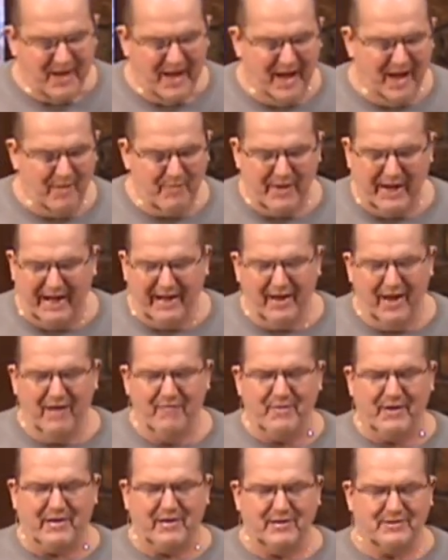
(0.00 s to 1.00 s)
Uh, but I
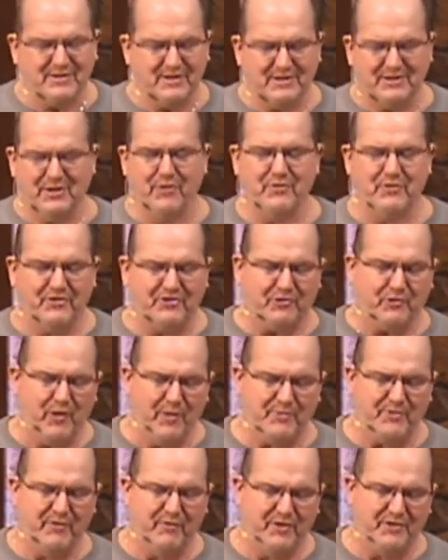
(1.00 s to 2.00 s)
love because it's so
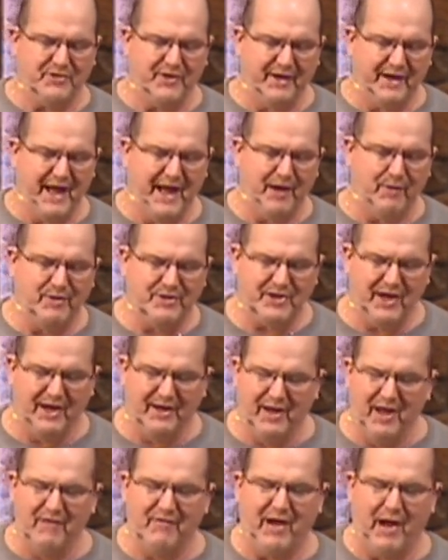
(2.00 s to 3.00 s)
descriptive with the language. I
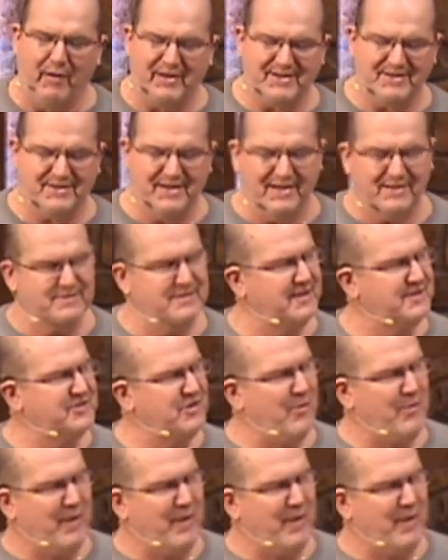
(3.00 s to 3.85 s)
love how it says this